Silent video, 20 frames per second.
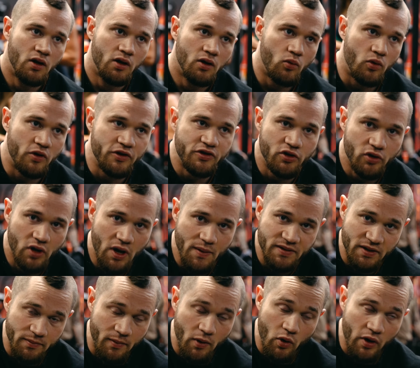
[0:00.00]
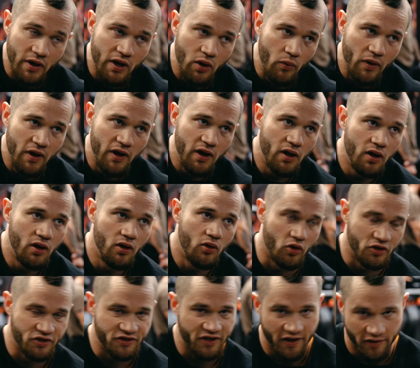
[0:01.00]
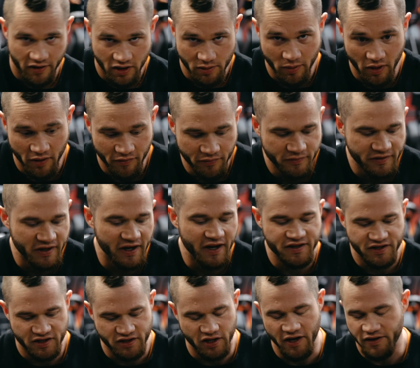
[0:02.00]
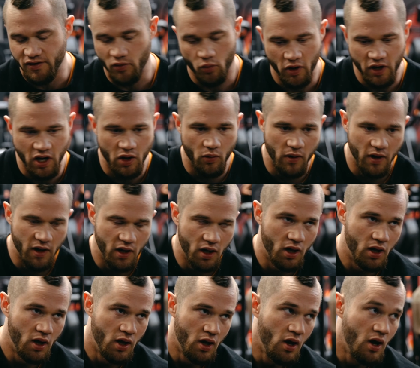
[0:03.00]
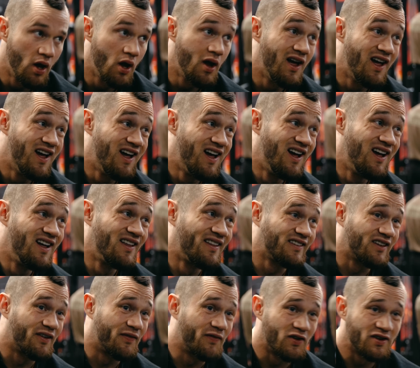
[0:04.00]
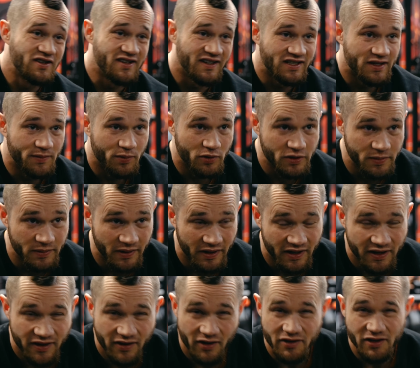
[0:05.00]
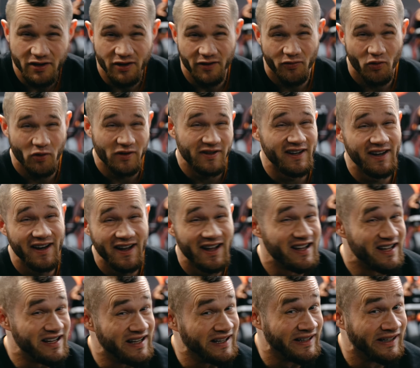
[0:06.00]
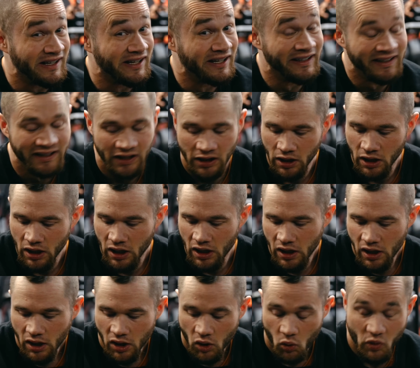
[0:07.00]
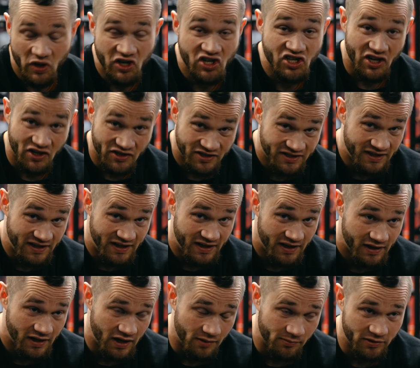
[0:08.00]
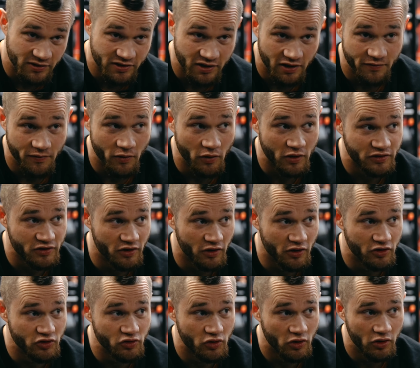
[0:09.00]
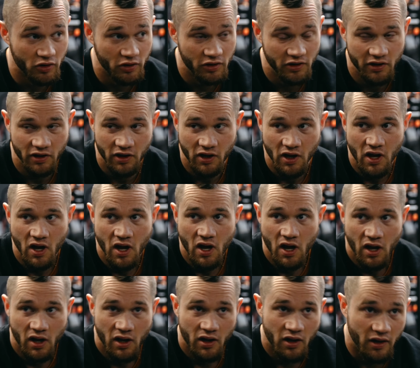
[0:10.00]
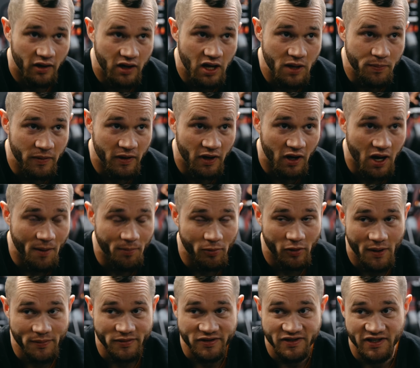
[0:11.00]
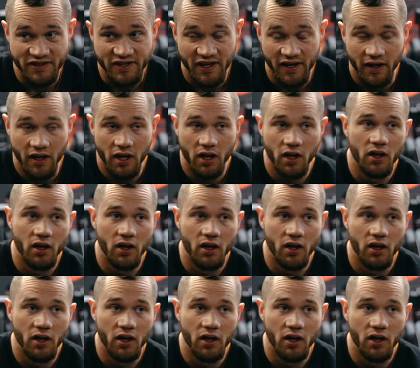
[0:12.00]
1-2 reps at my working weight or slightly above. Today's just at the working weight. I think the first set's supposed to be like 13 or 14. We shall see. I'm just gonna focus on control and keeping a couple reps in the tank.